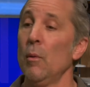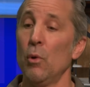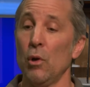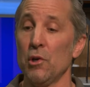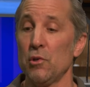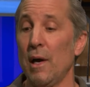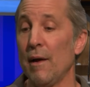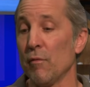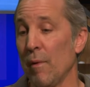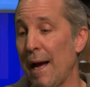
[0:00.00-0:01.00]
We'll also
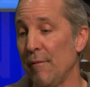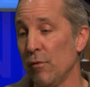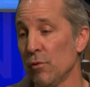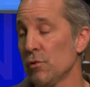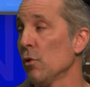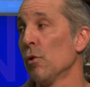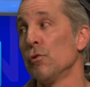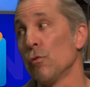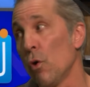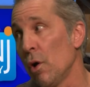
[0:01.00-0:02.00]
have raffles or
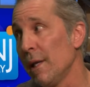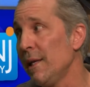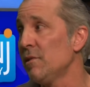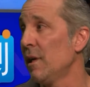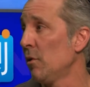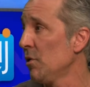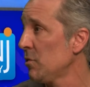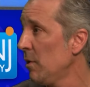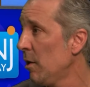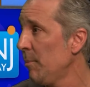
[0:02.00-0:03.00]
drawings that
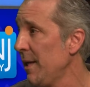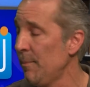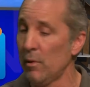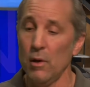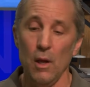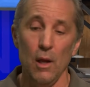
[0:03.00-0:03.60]
also help people.